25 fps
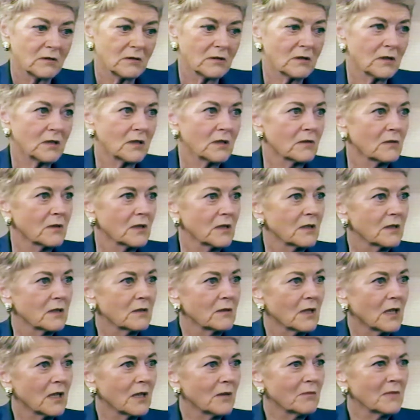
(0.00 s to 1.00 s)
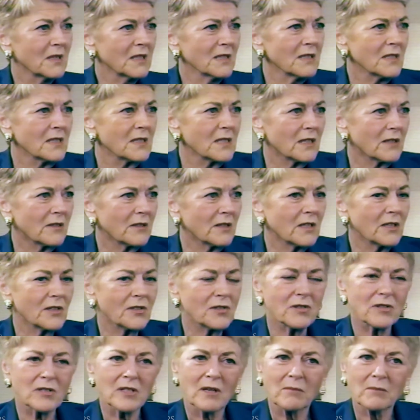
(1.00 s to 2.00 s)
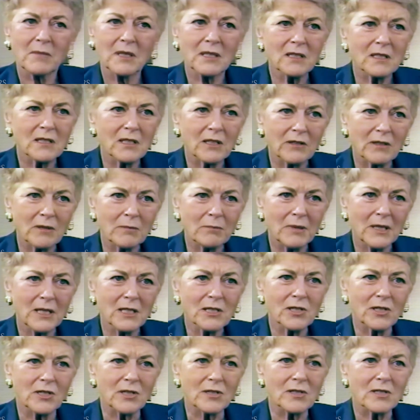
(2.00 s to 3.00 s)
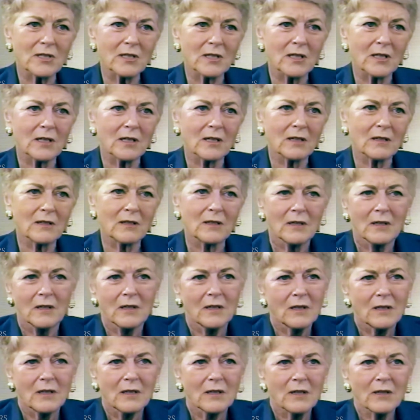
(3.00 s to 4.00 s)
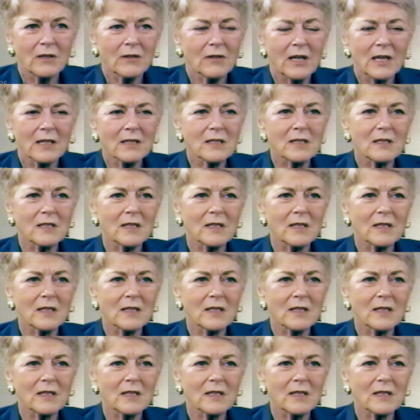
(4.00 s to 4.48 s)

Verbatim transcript: you know, on, on military issues, on military budgets. Uh, you know, that's